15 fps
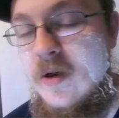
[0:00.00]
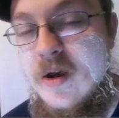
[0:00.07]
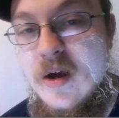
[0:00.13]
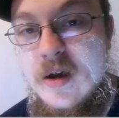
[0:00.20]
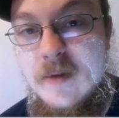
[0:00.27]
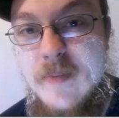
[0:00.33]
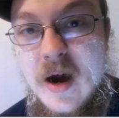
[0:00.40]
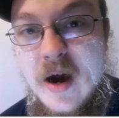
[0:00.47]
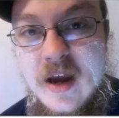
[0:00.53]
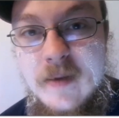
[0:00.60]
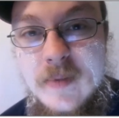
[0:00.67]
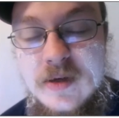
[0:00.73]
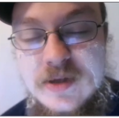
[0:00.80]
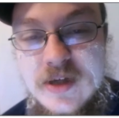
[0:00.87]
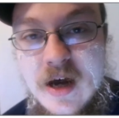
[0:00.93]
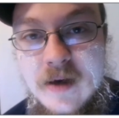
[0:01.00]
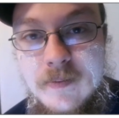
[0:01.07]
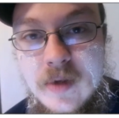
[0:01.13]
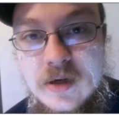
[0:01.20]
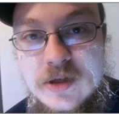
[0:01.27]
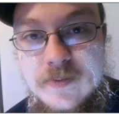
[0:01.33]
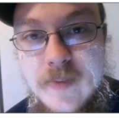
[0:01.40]
but Miami's
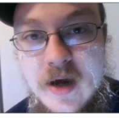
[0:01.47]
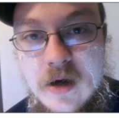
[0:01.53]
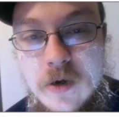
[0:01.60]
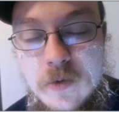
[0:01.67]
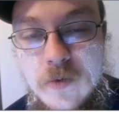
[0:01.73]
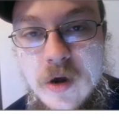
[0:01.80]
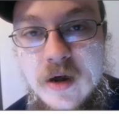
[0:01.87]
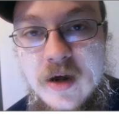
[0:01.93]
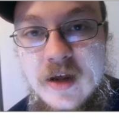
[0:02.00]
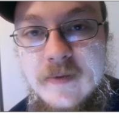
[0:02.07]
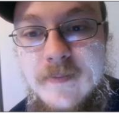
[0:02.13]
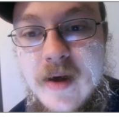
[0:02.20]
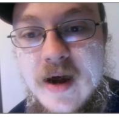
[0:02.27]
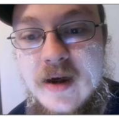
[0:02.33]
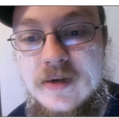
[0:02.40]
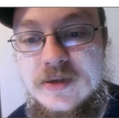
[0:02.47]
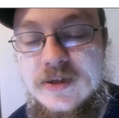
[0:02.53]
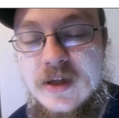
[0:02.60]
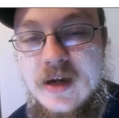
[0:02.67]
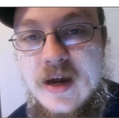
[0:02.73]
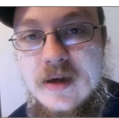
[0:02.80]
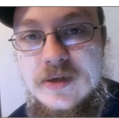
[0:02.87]
got much better running backs
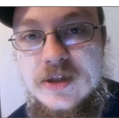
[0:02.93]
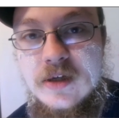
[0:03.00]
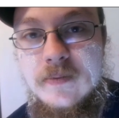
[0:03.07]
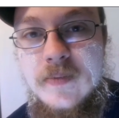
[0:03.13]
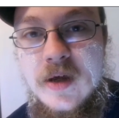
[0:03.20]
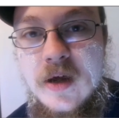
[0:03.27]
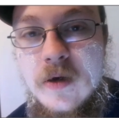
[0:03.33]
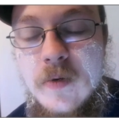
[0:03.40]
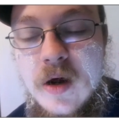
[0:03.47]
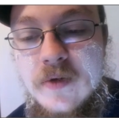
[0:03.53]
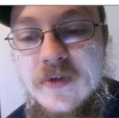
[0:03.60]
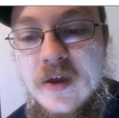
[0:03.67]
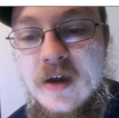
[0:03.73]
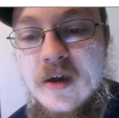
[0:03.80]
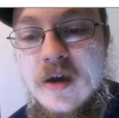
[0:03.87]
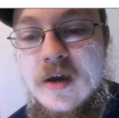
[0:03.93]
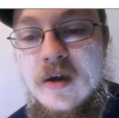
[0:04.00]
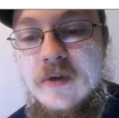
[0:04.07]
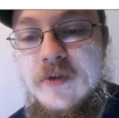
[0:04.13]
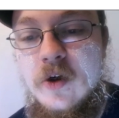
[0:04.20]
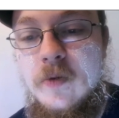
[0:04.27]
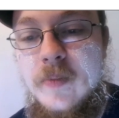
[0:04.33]
than SMU. I think
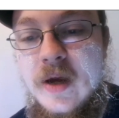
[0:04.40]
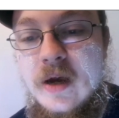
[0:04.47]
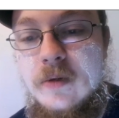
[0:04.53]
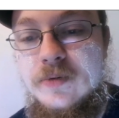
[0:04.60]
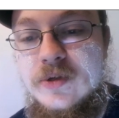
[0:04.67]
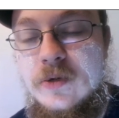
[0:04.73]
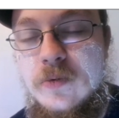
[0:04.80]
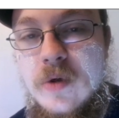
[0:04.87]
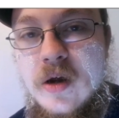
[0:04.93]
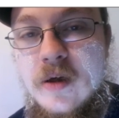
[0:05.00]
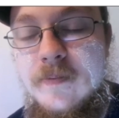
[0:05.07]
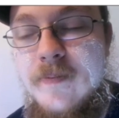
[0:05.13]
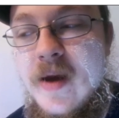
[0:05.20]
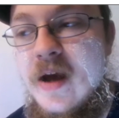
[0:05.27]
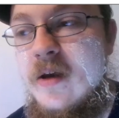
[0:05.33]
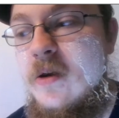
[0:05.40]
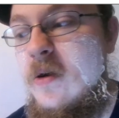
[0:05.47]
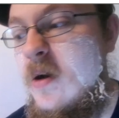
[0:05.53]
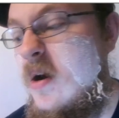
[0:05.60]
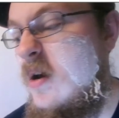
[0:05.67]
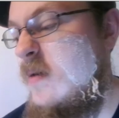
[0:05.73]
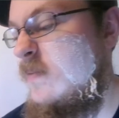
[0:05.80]
they'll be able to run better